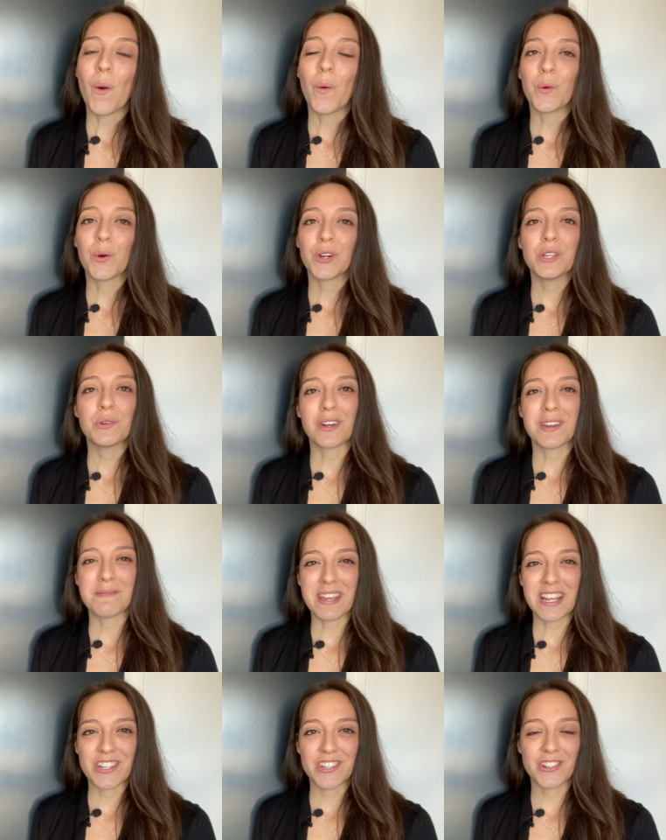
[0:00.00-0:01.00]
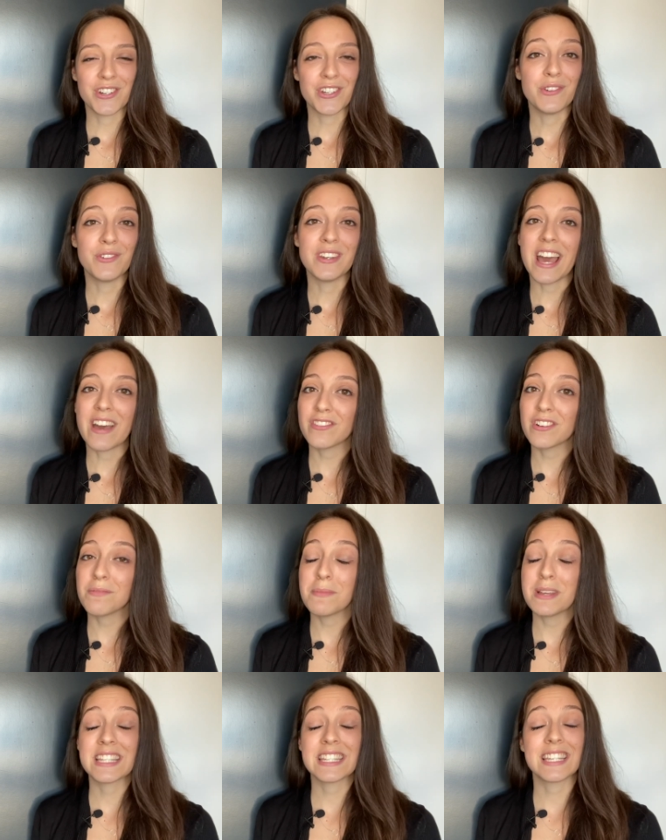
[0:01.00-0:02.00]
or you want to make sure you never
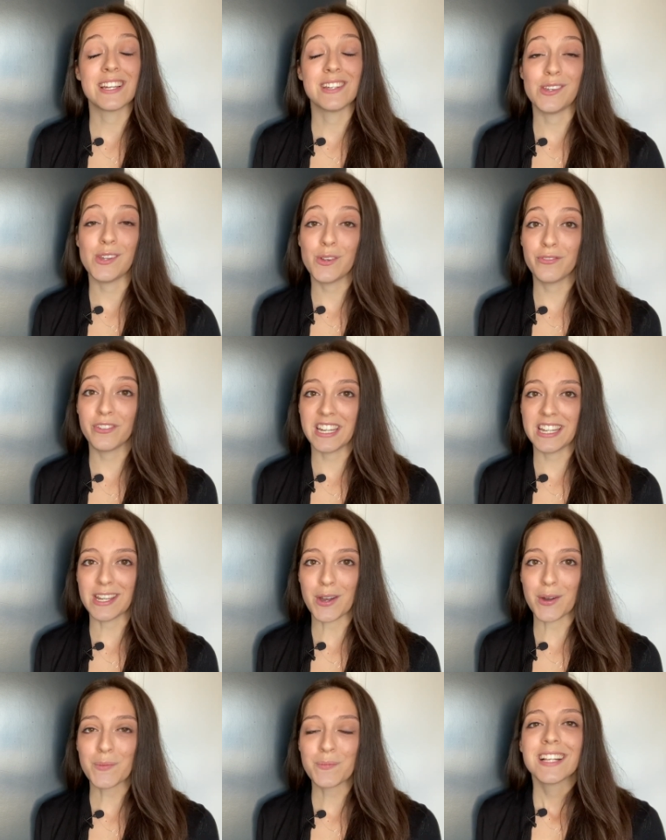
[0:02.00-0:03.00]
miss a new video,